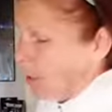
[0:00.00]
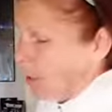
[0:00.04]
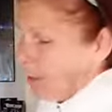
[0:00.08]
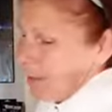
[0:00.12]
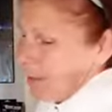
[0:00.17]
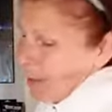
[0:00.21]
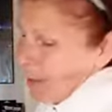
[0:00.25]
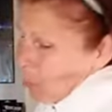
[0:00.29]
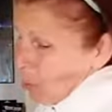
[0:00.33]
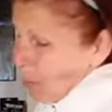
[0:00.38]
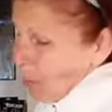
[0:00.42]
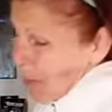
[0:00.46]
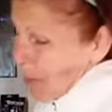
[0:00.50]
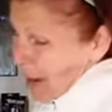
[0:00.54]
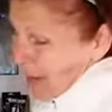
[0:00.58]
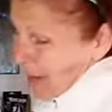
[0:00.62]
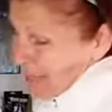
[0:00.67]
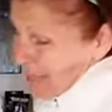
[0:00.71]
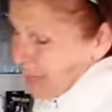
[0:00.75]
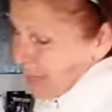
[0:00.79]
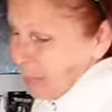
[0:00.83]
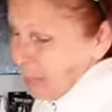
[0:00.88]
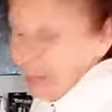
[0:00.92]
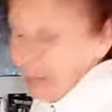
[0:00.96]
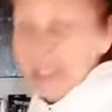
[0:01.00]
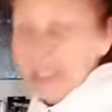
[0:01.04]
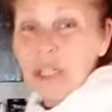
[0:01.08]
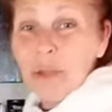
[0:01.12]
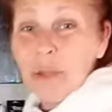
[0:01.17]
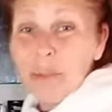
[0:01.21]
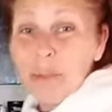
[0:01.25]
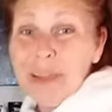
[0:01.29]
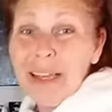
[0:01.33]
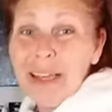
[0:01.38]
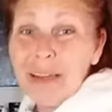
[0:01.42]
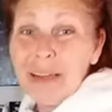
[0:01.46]
that were backed up a little
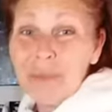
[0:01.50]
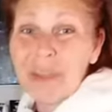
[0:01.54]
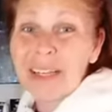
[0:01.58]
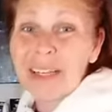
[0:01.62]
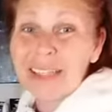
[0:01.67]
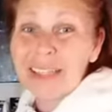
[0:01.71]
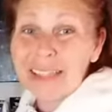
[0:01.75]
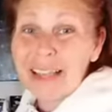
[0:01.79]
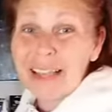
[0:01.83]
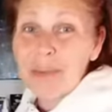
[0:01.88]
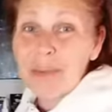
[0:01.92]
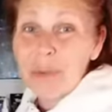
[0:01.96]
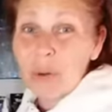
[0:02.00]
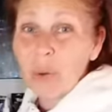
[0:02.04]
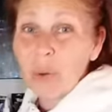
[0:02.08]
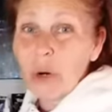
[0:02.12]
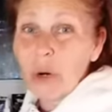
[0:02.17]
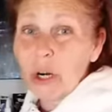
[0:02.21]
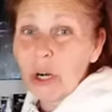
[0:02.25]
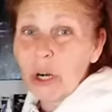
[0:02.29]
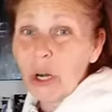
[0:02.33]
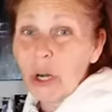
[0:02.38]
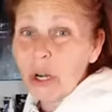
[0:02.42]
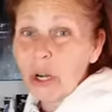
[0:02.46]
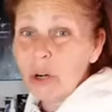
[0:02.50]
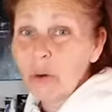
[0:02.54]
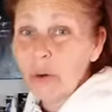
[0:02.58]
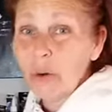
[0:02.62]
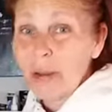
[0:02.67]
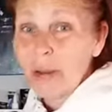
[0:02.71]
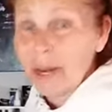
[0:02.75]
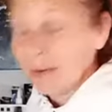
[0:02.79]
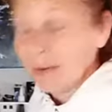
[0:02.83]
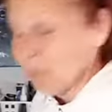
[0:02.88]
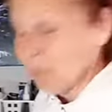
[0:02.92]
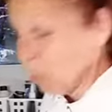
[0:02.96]
bit because I've been working on
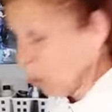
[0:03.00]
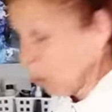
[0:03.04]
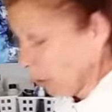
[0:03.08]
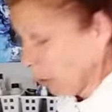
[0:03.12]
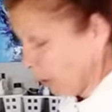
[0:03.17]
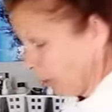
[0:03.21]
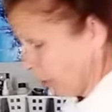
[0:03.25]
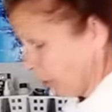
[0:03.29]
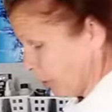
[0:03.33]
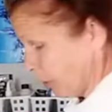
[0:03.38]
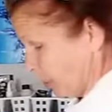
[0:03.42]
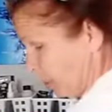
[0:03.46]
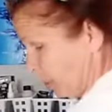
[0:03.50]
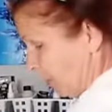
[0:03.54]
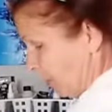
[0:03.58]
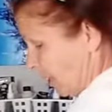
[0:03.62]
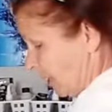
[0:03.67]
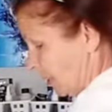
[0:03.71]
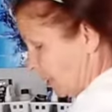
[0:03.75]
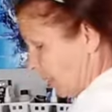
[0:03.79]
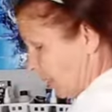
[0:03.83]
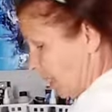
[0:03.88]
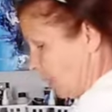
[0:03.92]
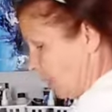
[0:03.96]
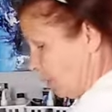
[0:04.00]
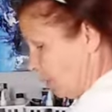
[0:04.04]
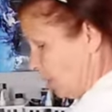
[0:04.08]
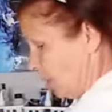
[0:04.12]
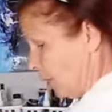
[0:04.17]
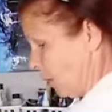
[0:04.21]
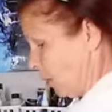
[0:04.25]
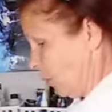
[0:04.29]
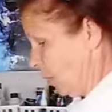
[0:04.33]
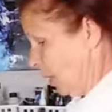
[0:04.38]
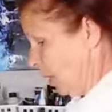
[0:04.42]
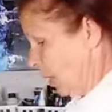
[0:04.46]
Creative Warriors because I don't
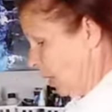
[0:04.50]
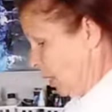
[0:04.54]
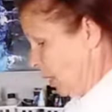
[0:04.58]
know